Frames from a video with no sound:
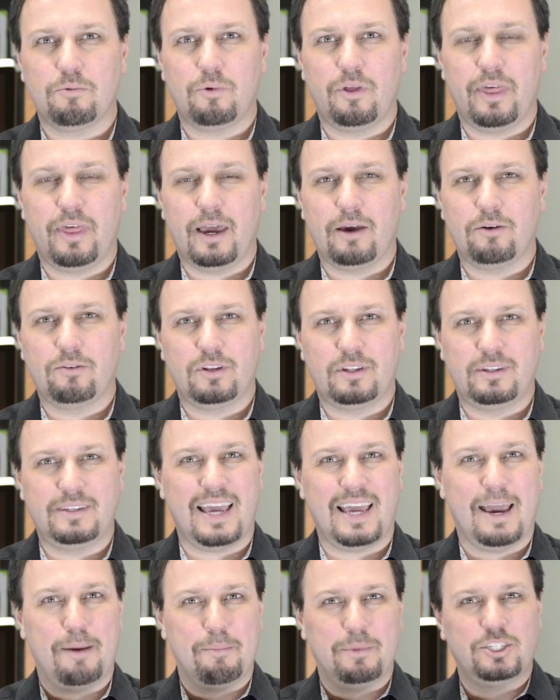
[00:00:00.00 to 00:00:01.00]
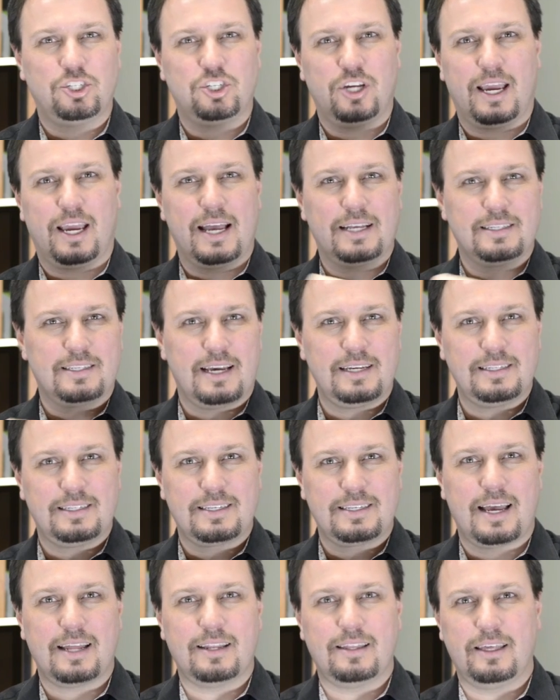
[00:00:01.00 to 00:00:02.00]
without damaging, as I
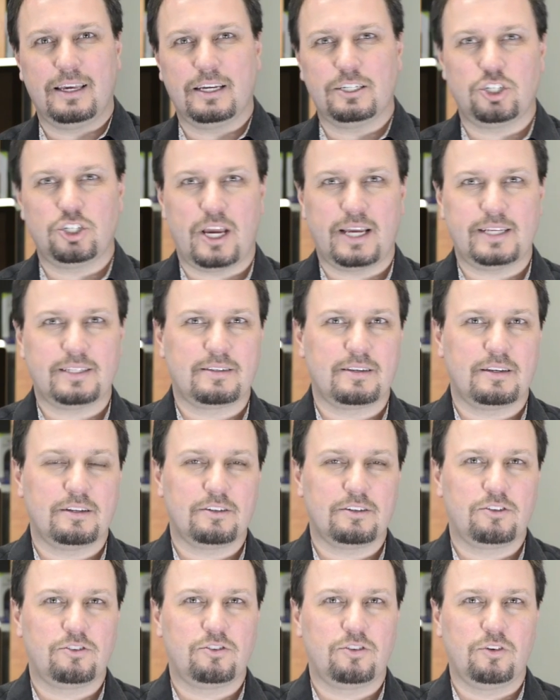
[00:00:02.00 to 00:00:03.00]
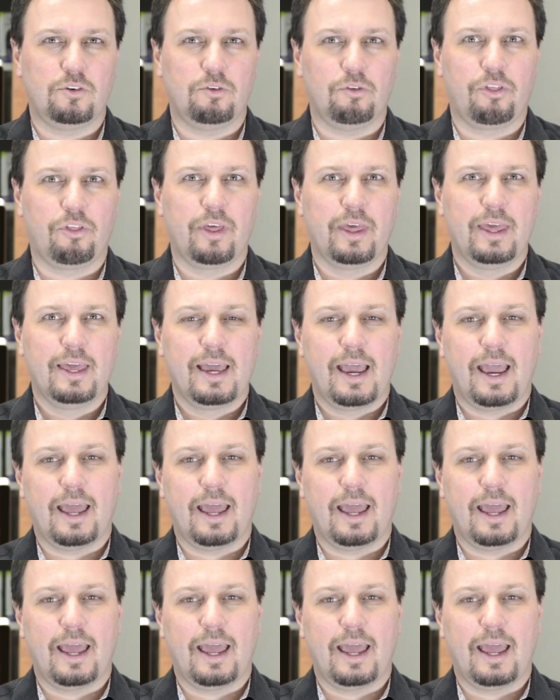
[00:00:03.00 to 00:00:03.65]
said, the adjacent tooth.